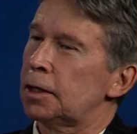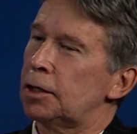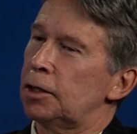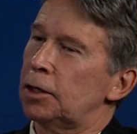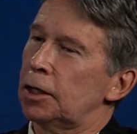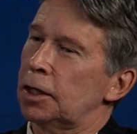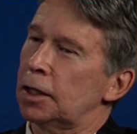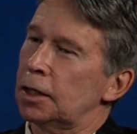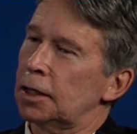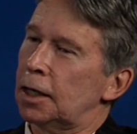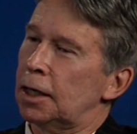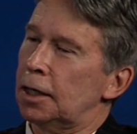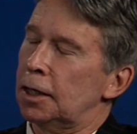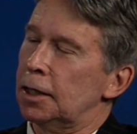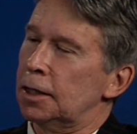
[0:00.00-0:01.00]

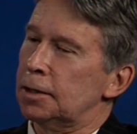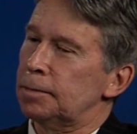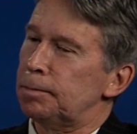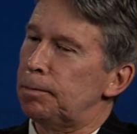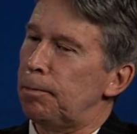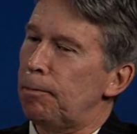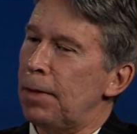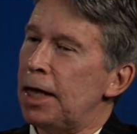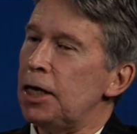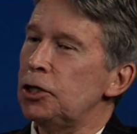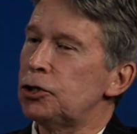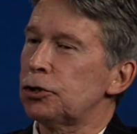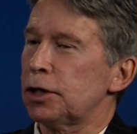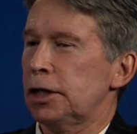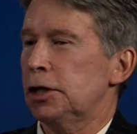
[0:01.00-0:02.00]
The
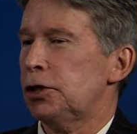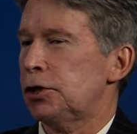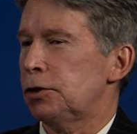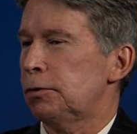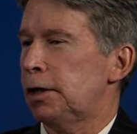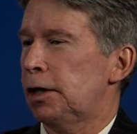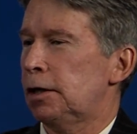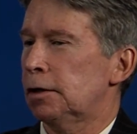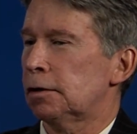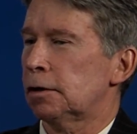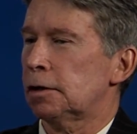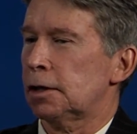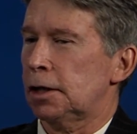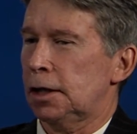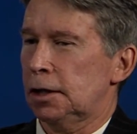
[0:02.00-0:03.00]
major issue
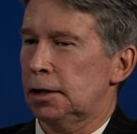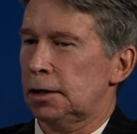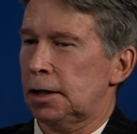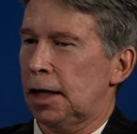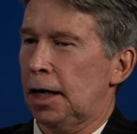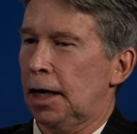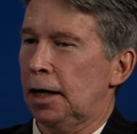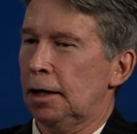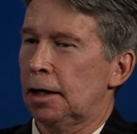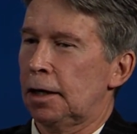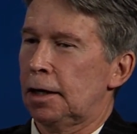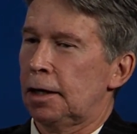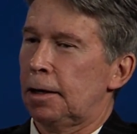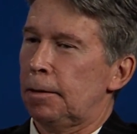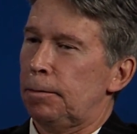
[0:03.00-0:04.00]
here is that
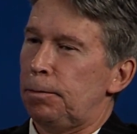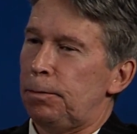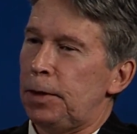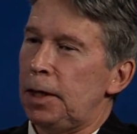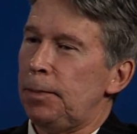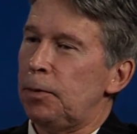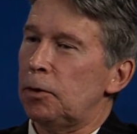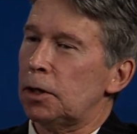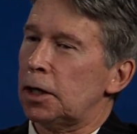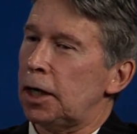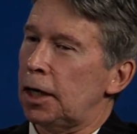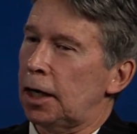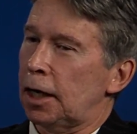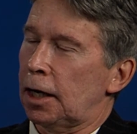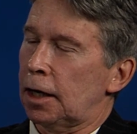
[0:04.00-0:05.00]
people
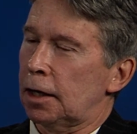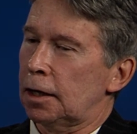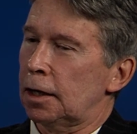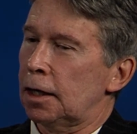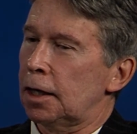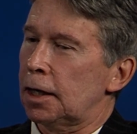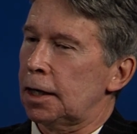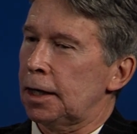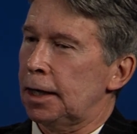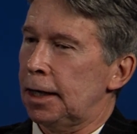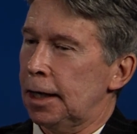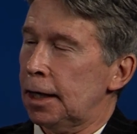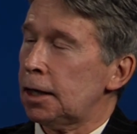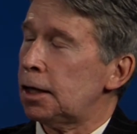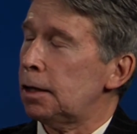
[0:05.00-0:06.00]
can
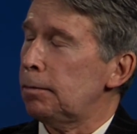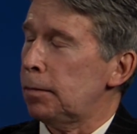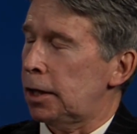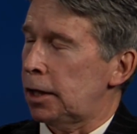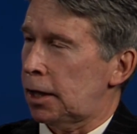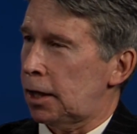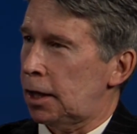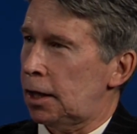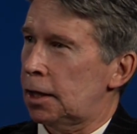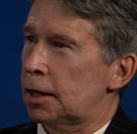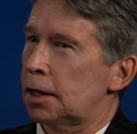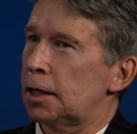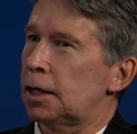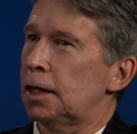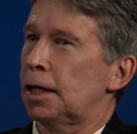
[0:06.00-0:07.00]
get the money
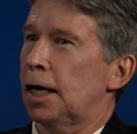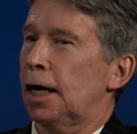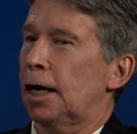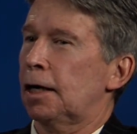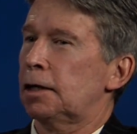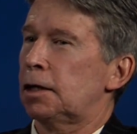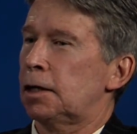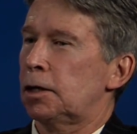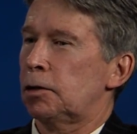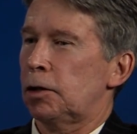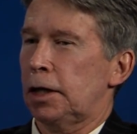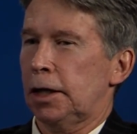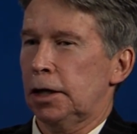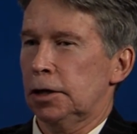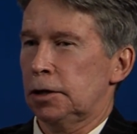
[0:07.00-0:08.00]
that
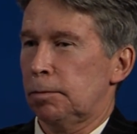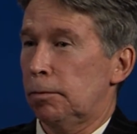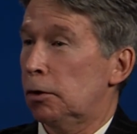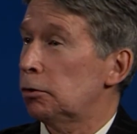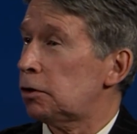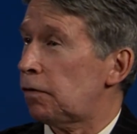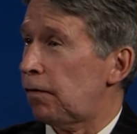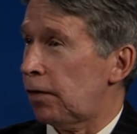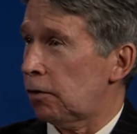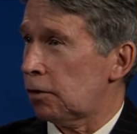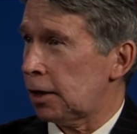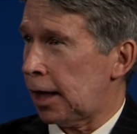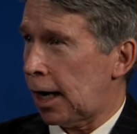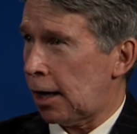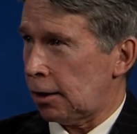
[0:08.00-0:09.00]
is most
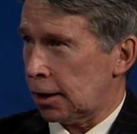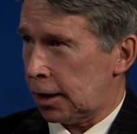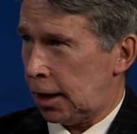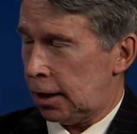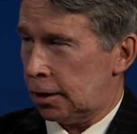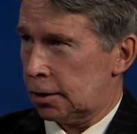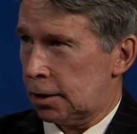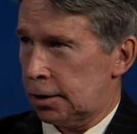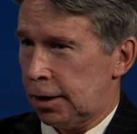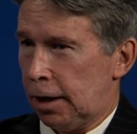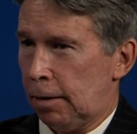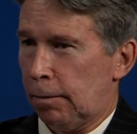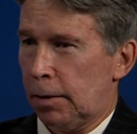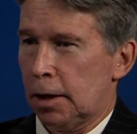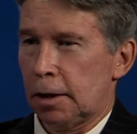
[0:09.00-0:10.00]
fairly allocated to
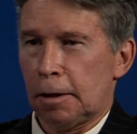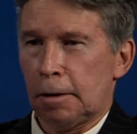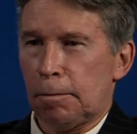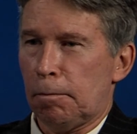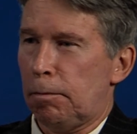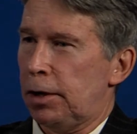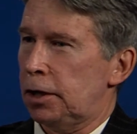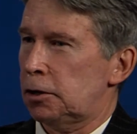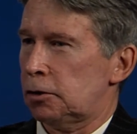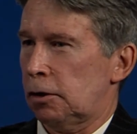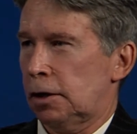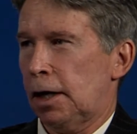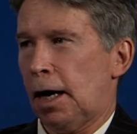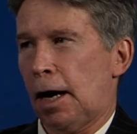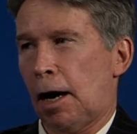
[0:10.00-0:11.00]
them based on
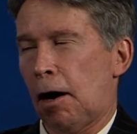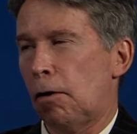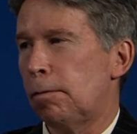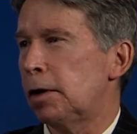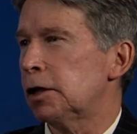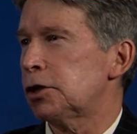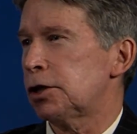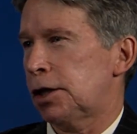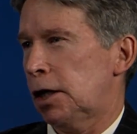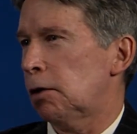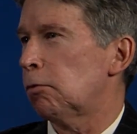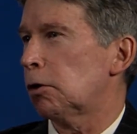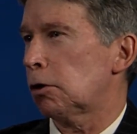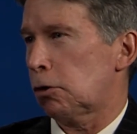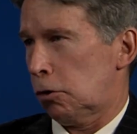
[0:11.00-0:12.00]
how much they
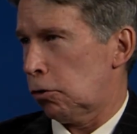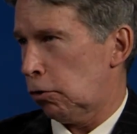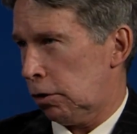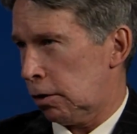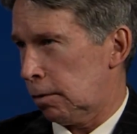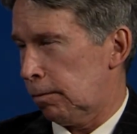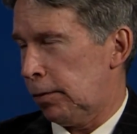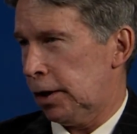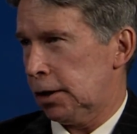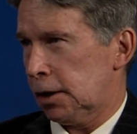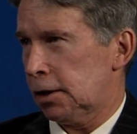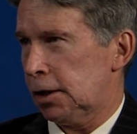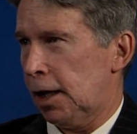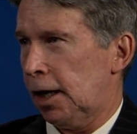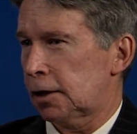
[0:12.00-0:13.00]
were hurt by the
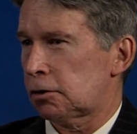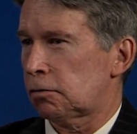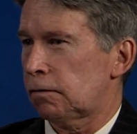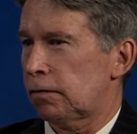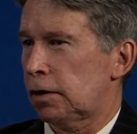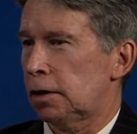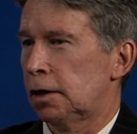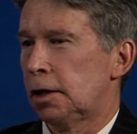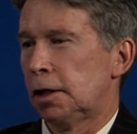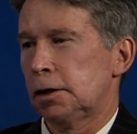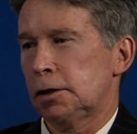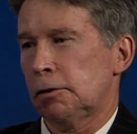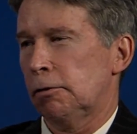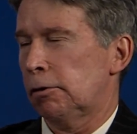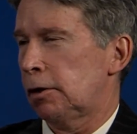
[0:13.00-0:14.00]
catastrophe.
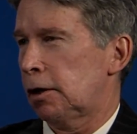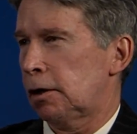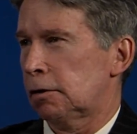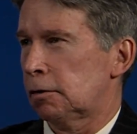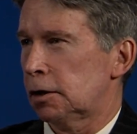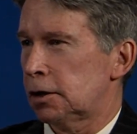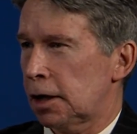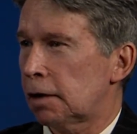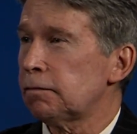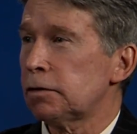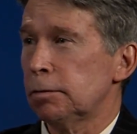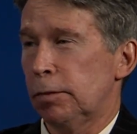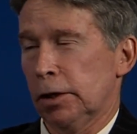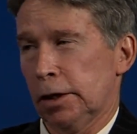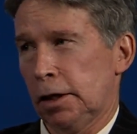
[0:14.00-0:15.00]
So I'd encourage
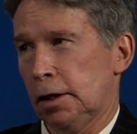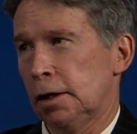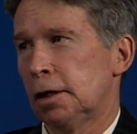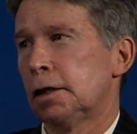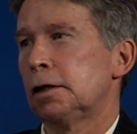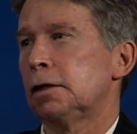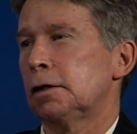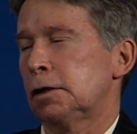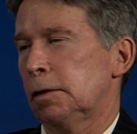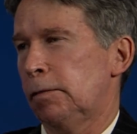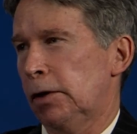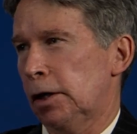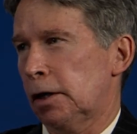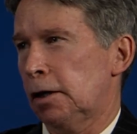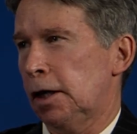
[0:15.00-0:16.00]
everybody to submit
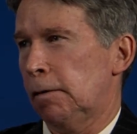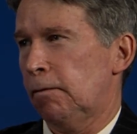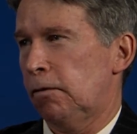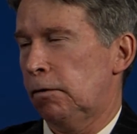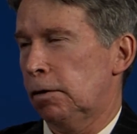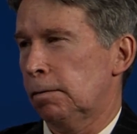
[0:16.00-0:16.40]
a claim form.